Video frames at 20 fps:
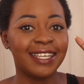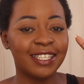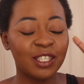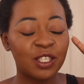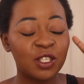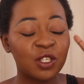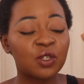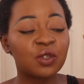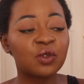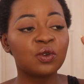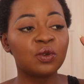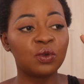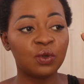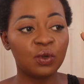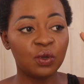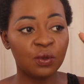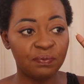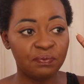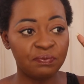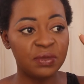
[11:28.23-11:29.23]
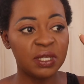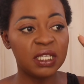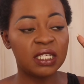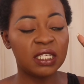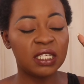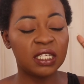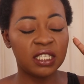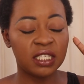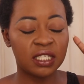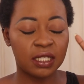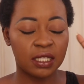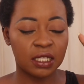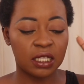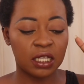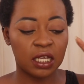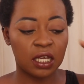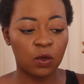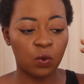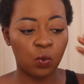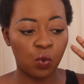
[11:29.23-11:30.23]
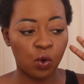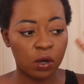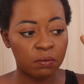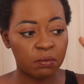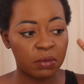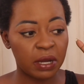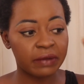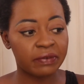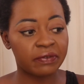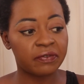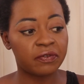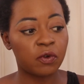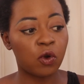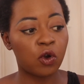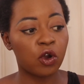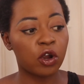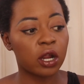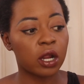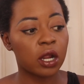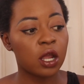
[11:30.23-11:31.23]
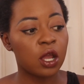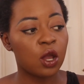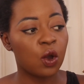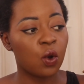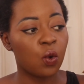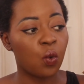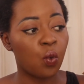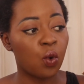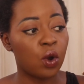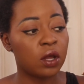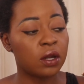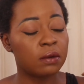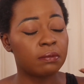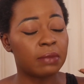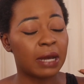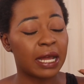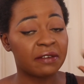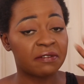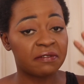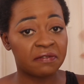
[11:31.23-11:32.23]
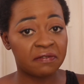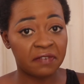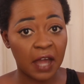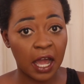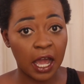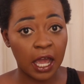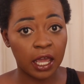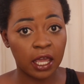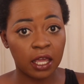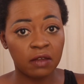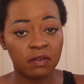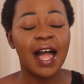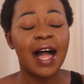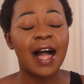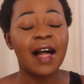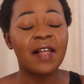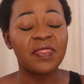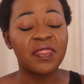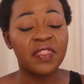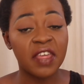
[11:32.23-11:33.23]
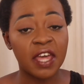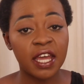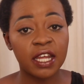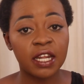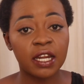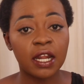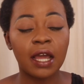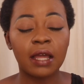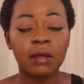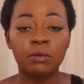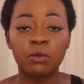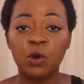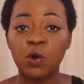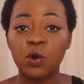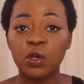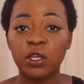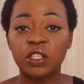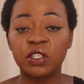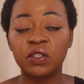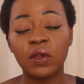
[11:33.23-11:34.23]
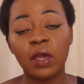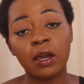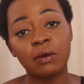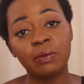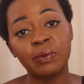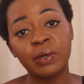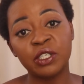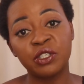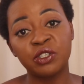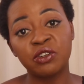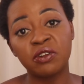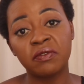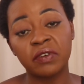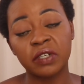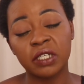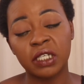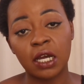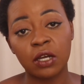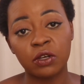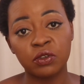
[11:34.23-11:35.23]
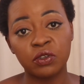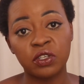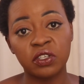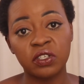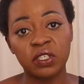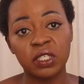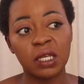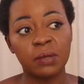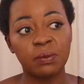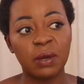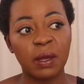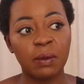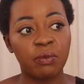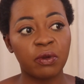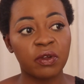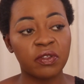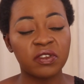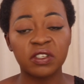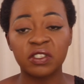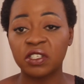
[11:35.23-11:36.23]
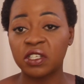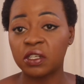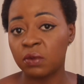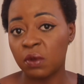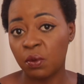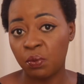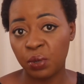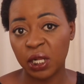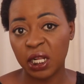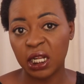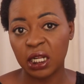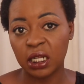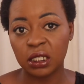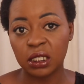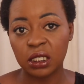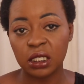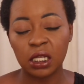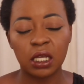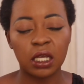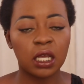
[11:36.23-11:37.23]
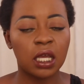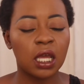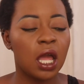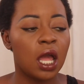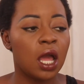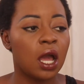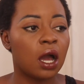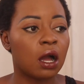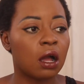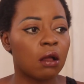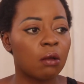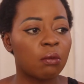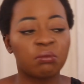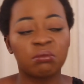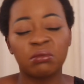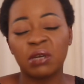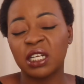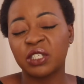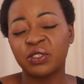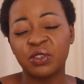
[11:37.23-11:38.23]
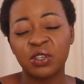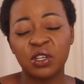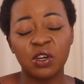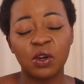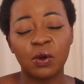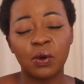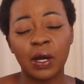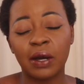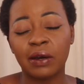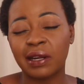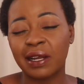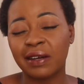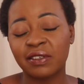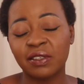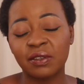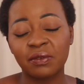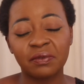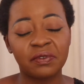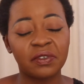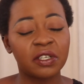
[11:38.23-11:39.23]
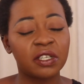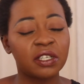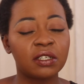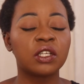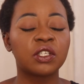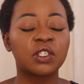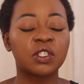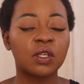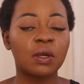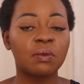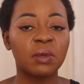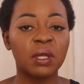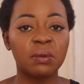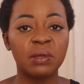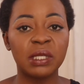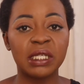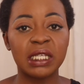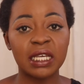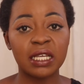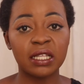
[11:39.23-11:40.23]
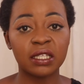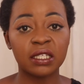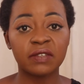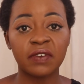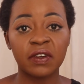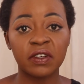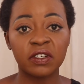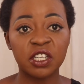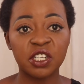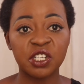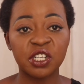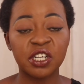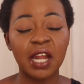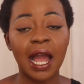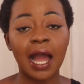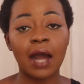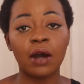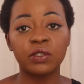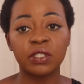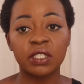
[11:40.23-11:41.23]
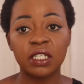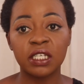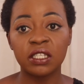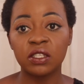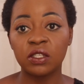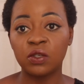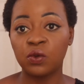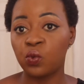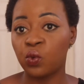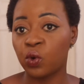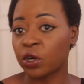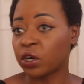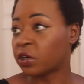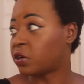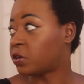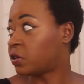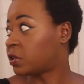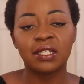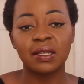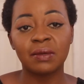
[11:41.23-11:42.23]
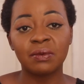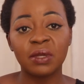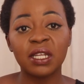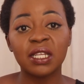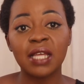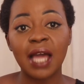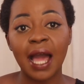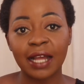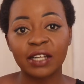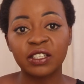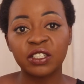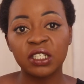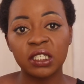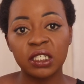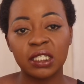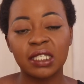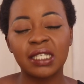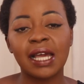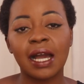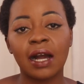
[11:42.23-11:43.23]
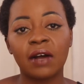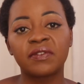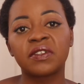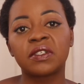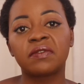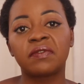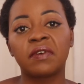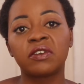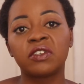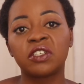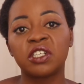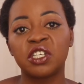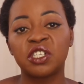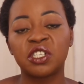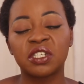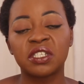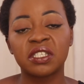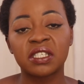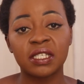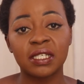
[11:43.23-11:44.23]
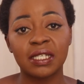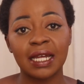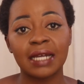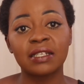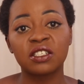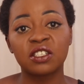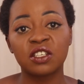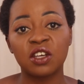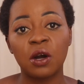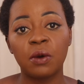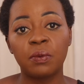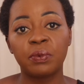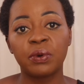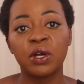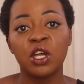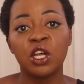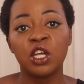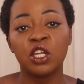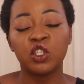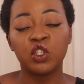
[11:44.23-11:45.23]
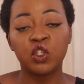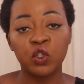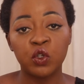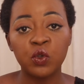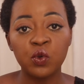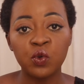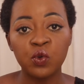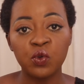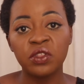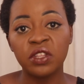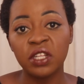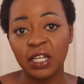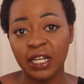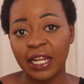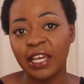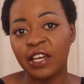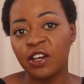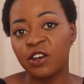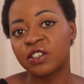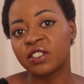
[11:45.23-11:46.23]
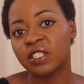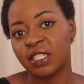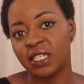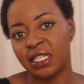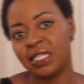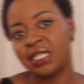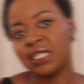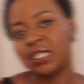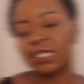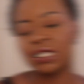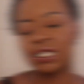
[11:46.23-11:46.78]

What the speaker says: 2 meetings today, 1 by 4, 1 by 5, and then I'm going to El Padrino for Taco Tuesday. My brother's gonna be playlisting. I just want to go out, have some fun. So I'm gonna be taking this foundation out in the world. So I'm gonna actually see how this foundation stands up to the Lagos heat.